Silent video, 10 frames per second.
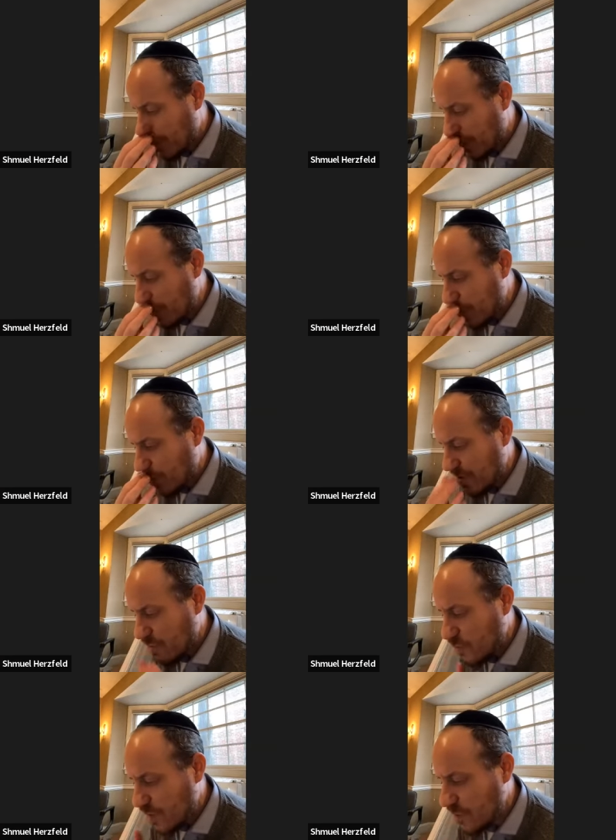but Rabbi
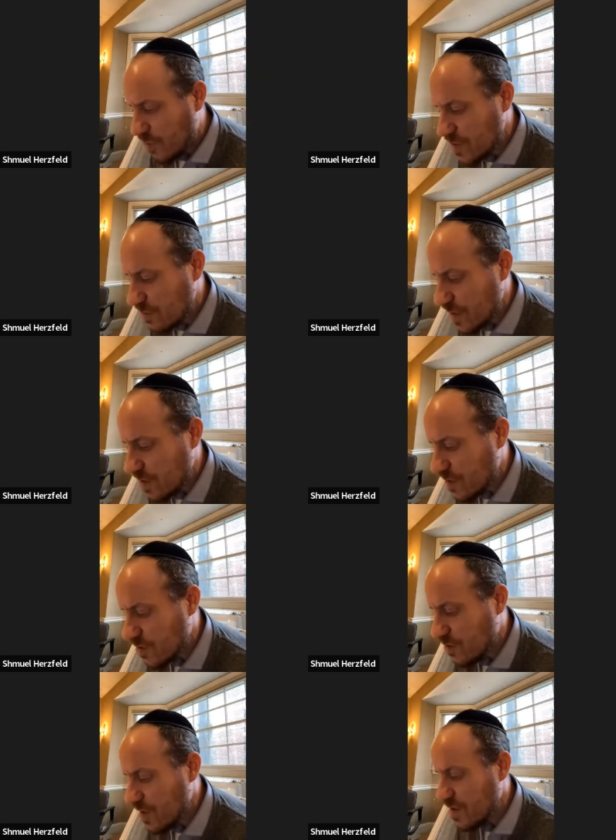Yochanan would have always made a
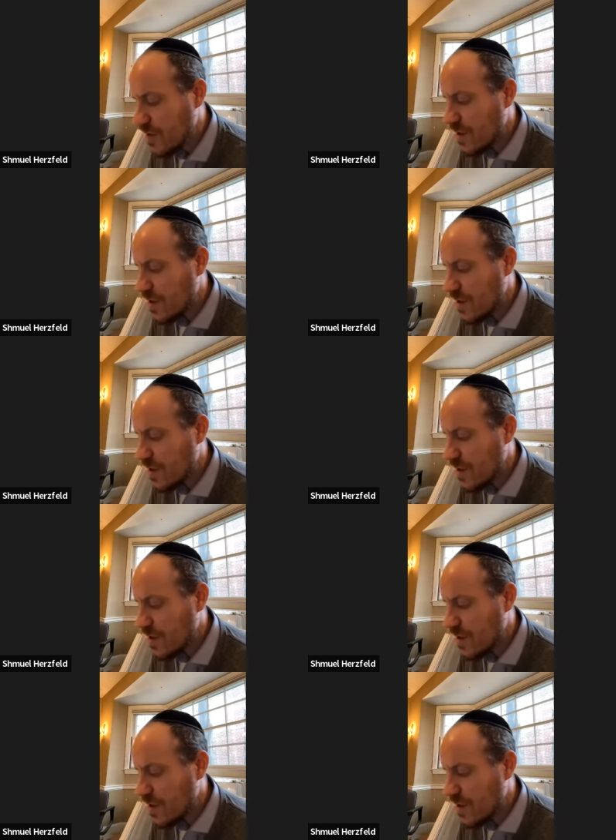decree.